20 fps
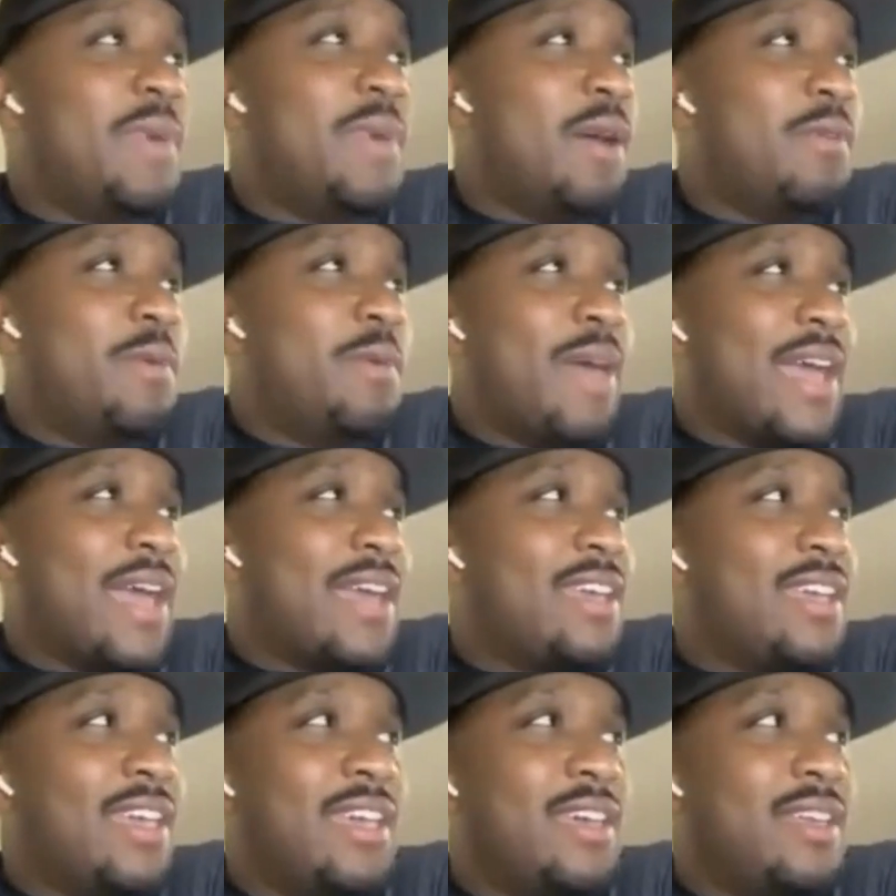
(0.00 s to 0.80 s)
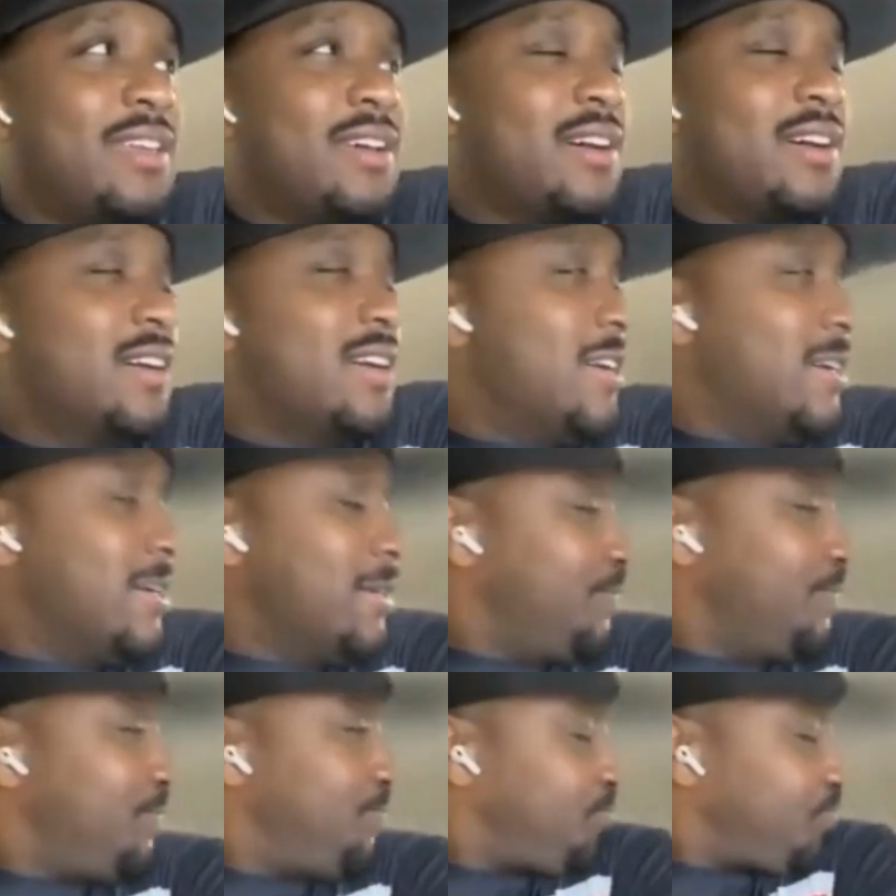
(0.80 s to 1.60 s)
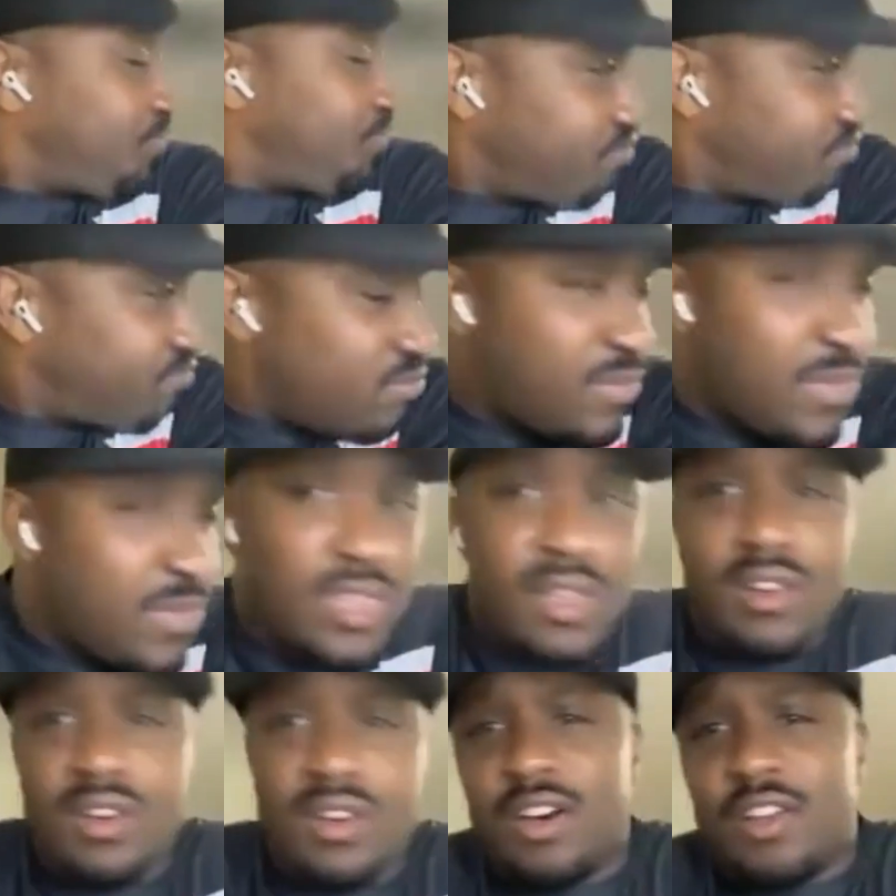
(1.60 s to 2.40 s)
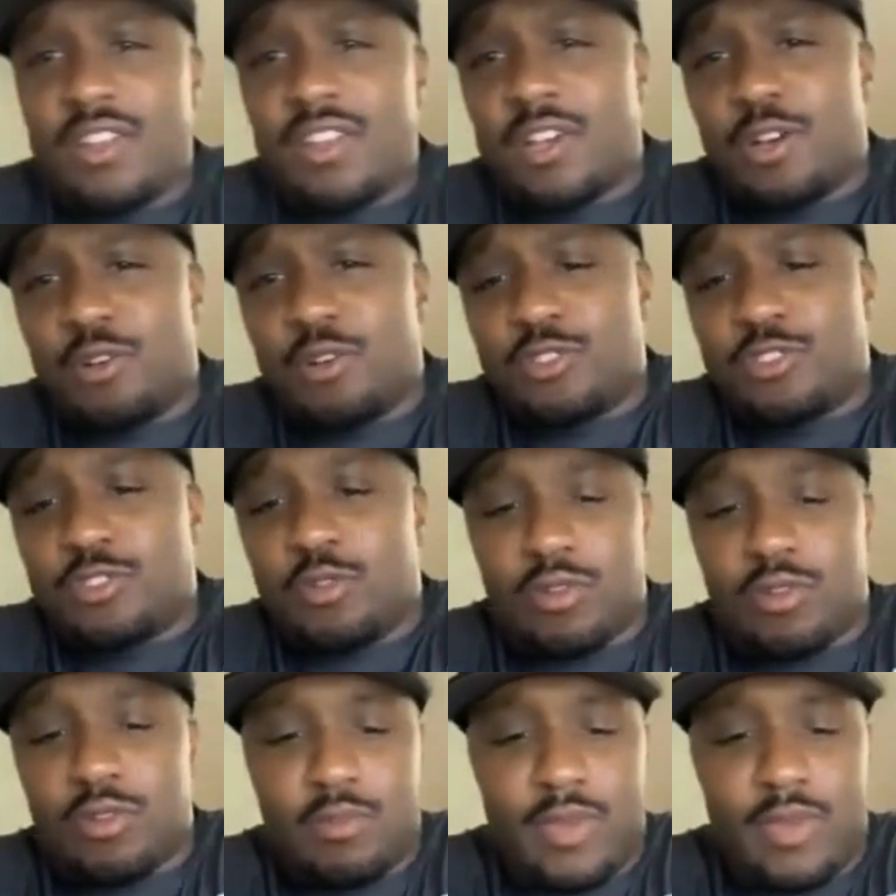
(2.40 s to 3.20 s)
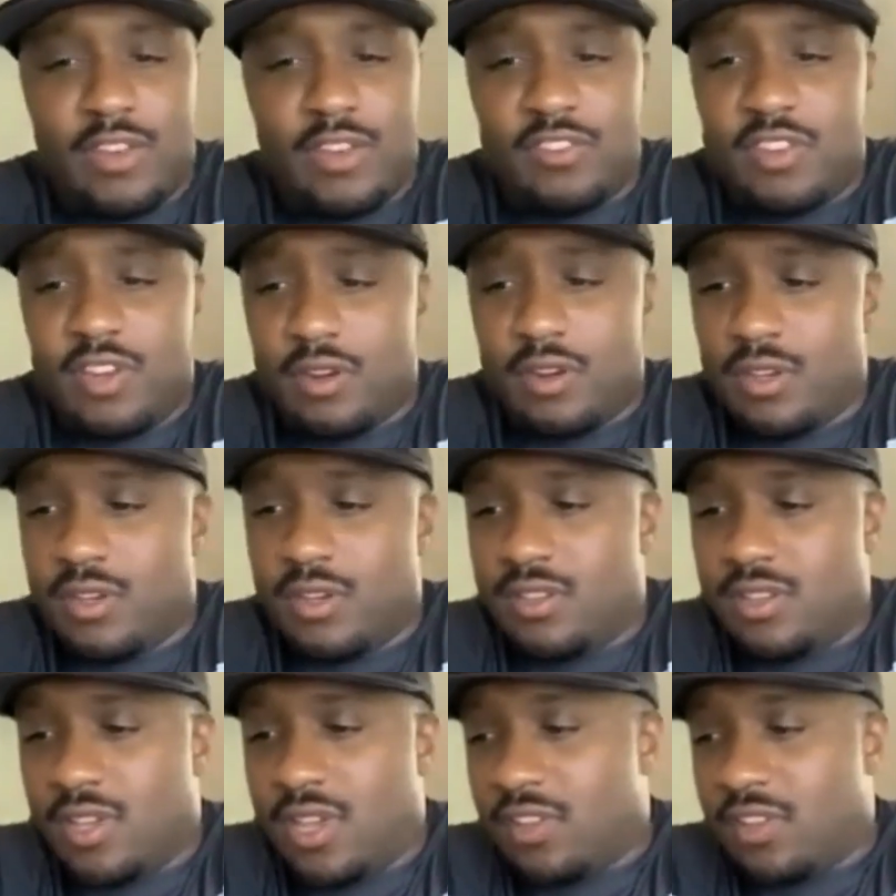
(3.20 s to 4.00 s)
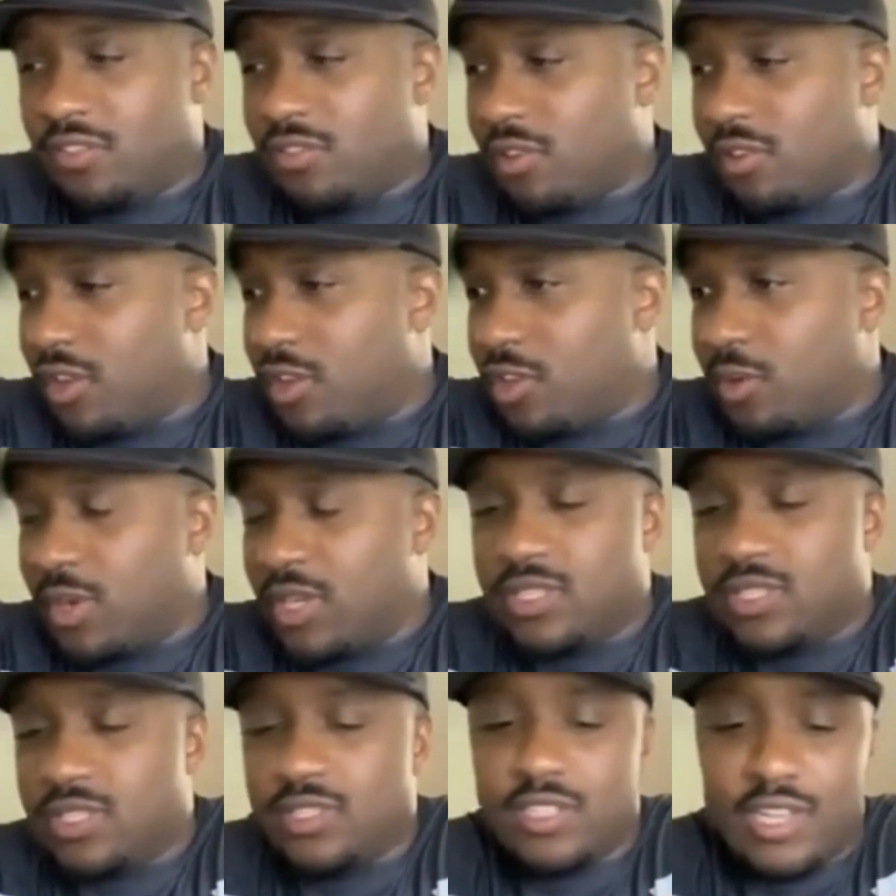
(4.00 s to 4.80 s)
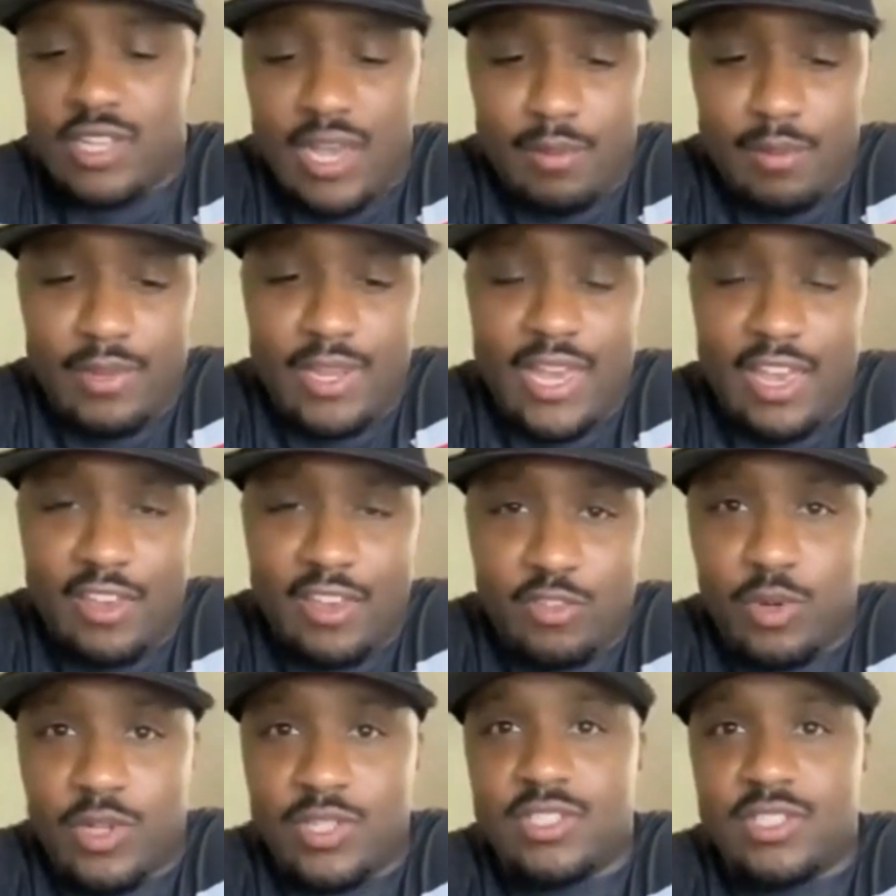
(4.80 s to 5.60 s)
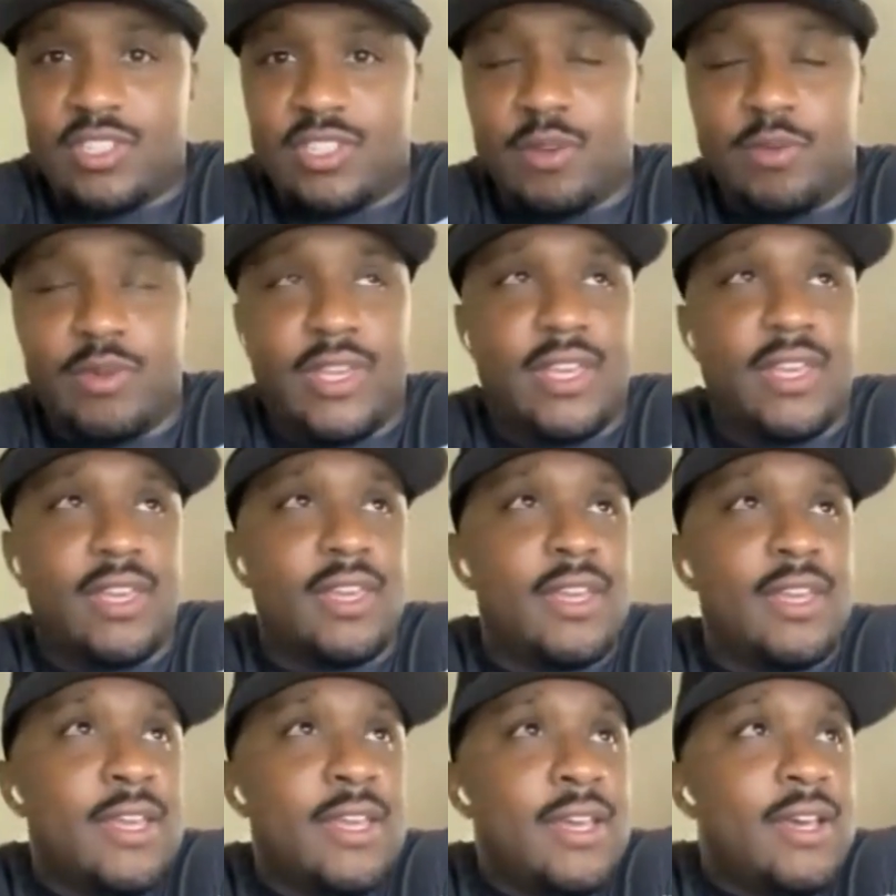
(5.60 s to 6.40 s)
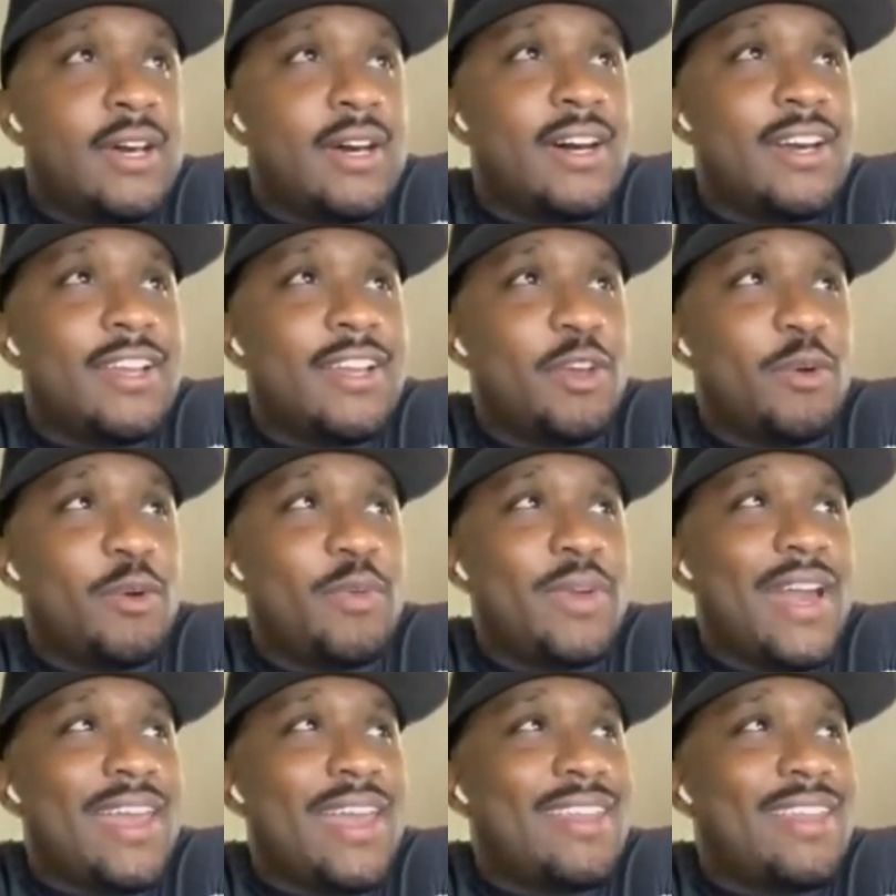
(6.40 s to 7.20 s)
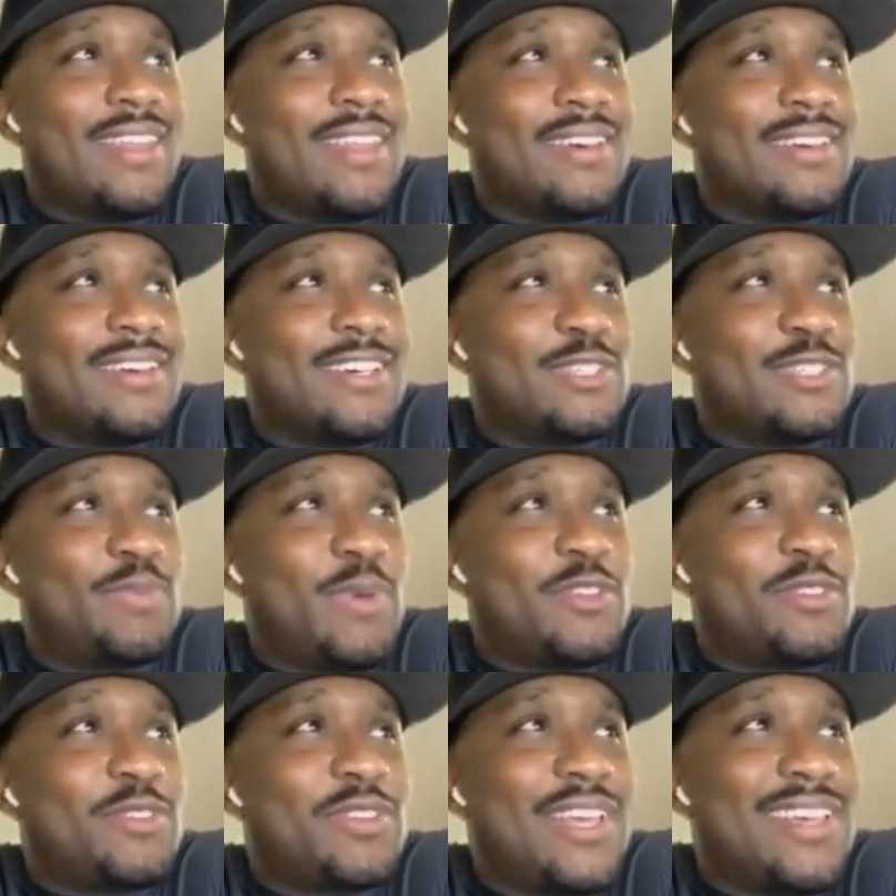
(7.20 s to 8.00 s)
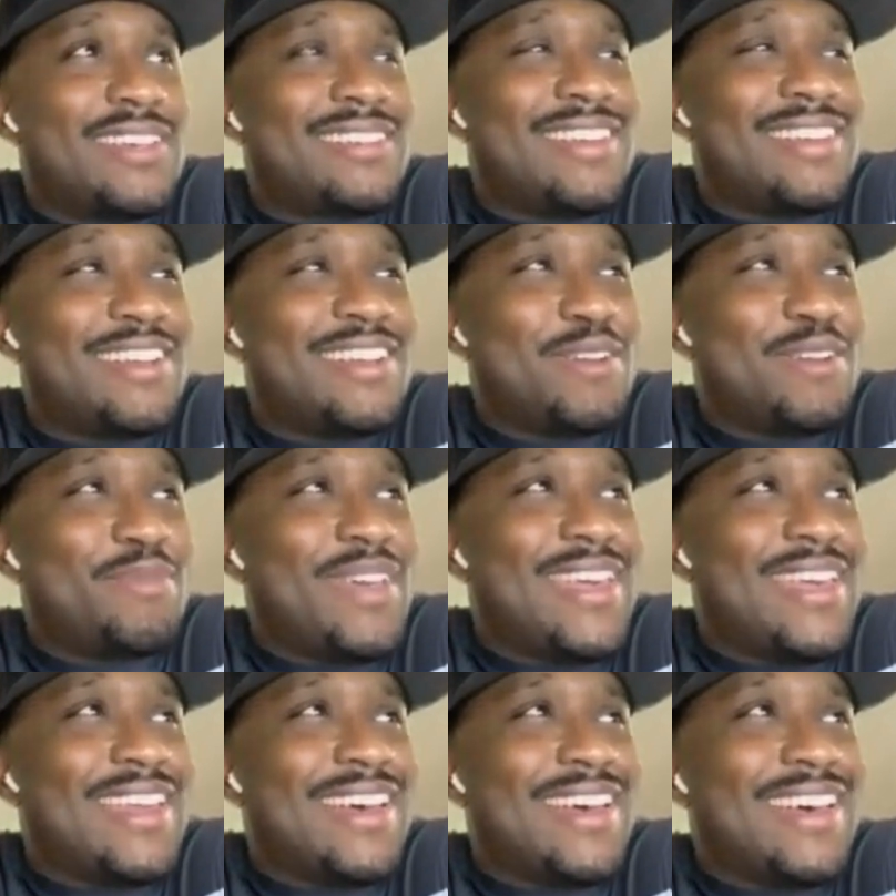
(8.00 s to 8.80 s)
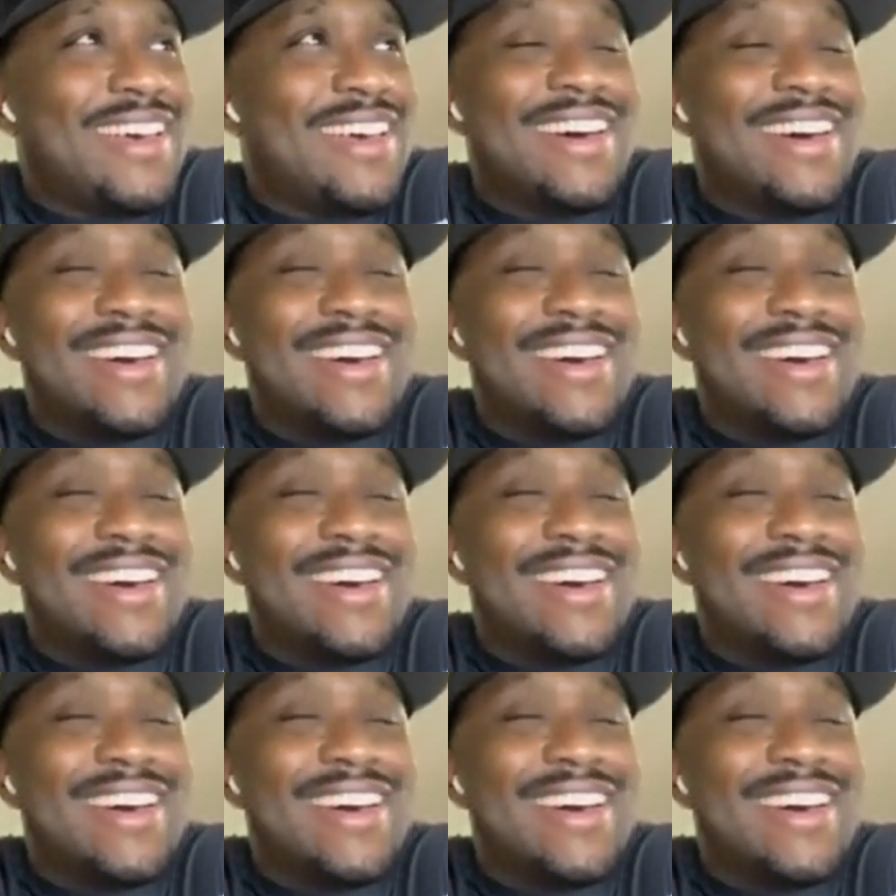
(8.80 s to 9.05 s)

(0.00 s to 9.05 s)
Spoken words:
man, we back again on the Coach's Corner, man. Just here to answer all the questions, the commonly asked questions that we get. We got another special guest in here, man. An